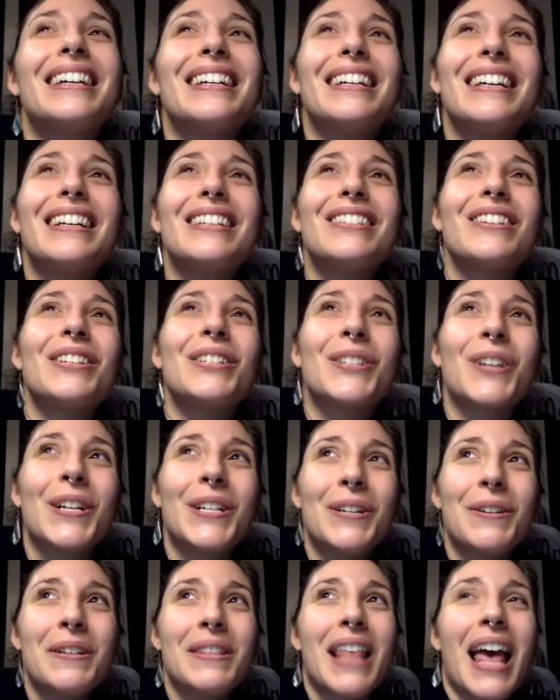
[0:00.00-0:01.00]
so I
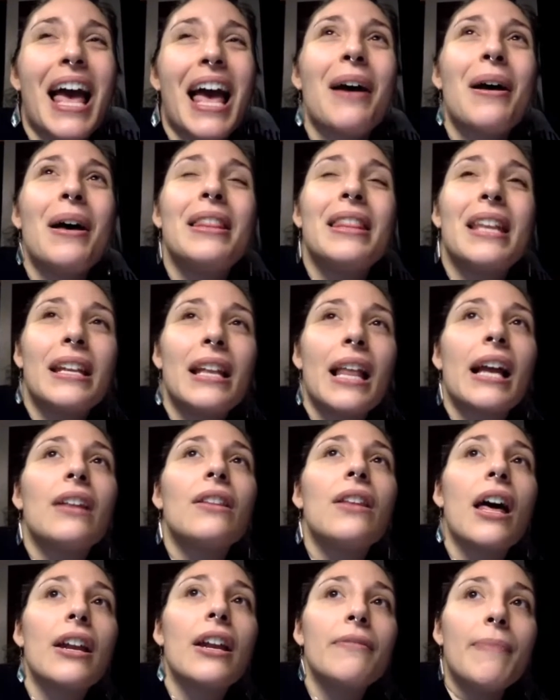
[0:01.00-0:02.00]
started doing that, and then like a
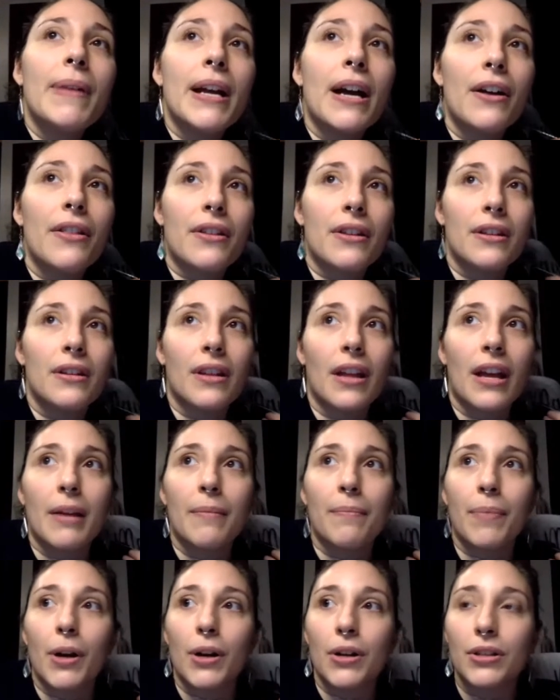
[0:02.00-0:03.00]
lot of my other
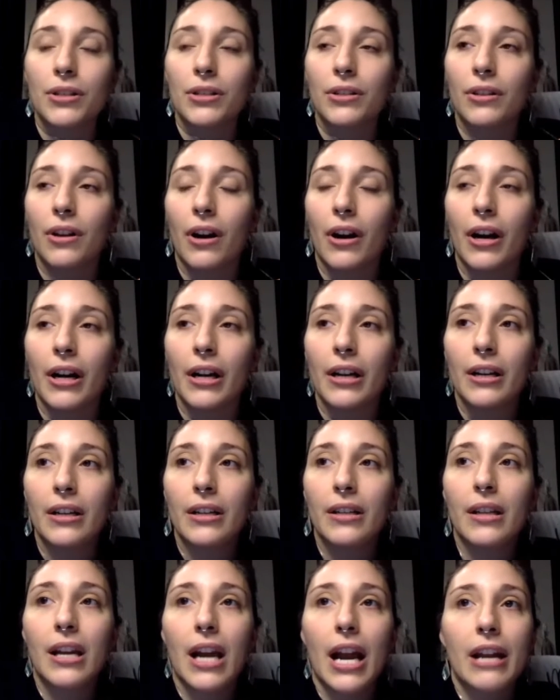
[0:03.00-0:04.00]
like personal art
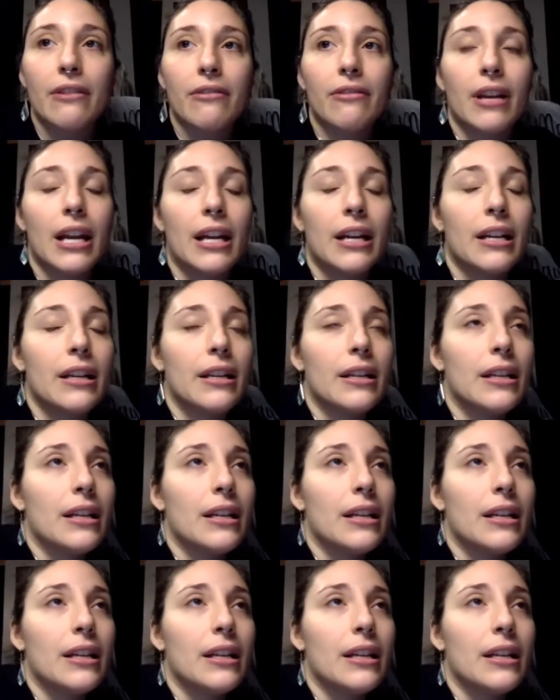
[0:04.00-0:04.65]
that I create